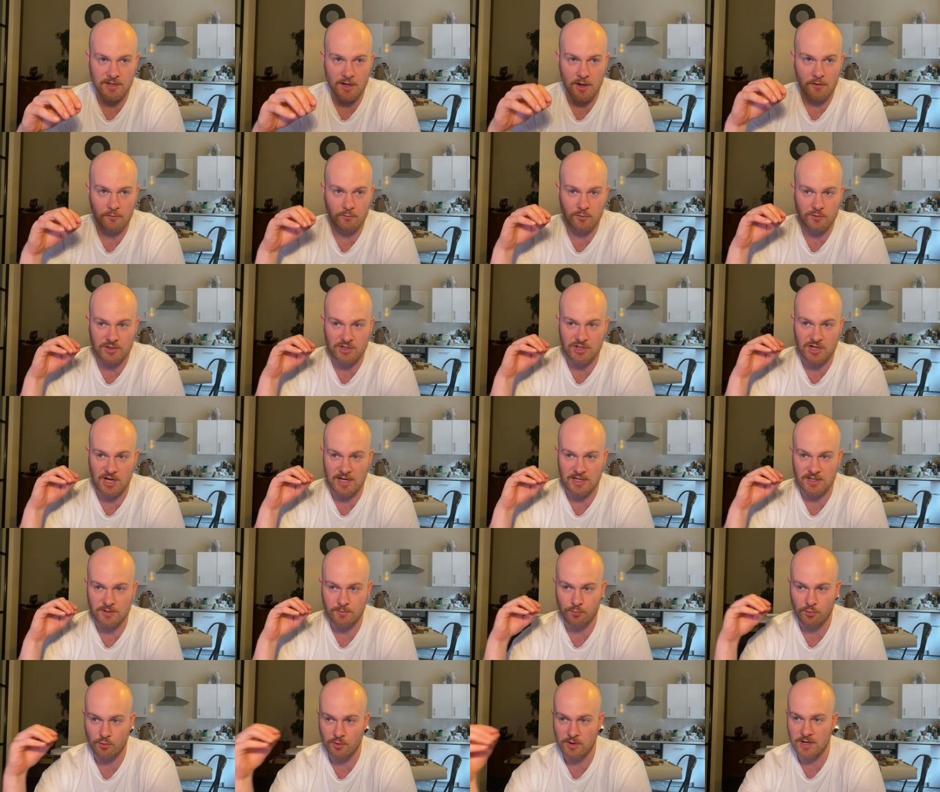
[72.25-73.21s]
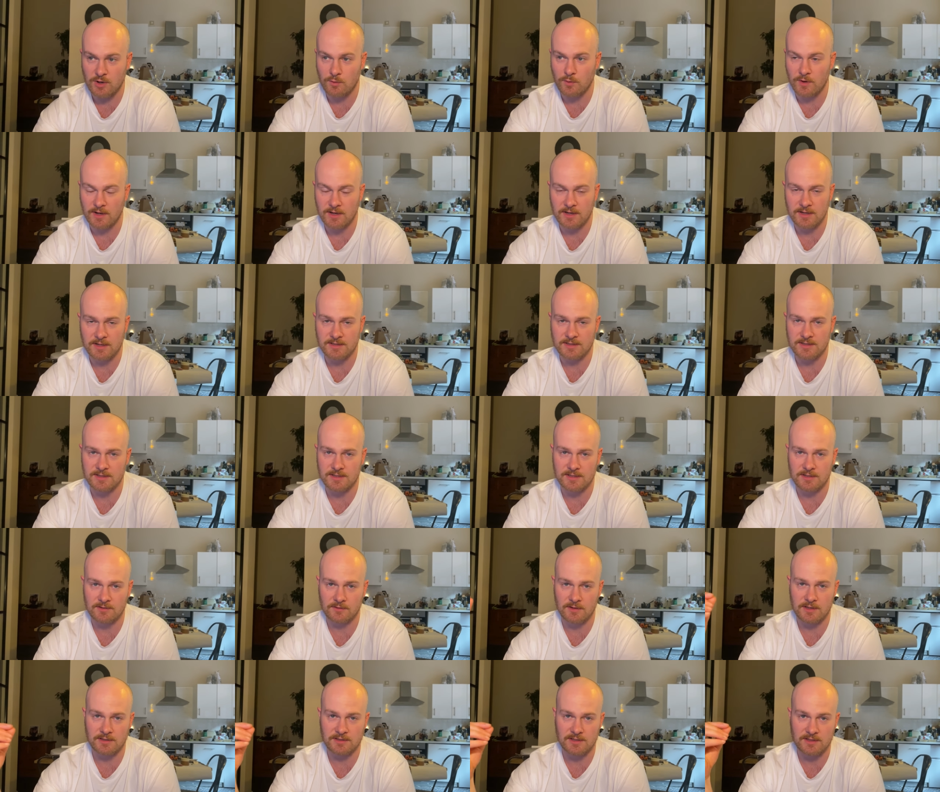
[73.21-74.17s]
half was changed pretty quickly into
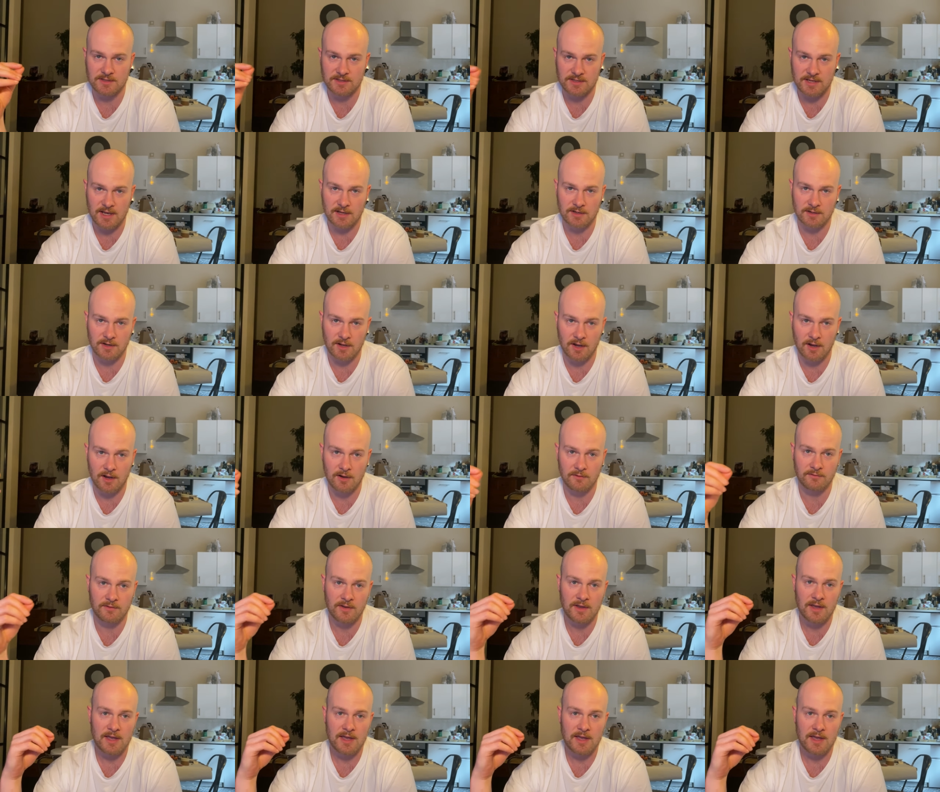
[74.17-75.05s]
the, into the second half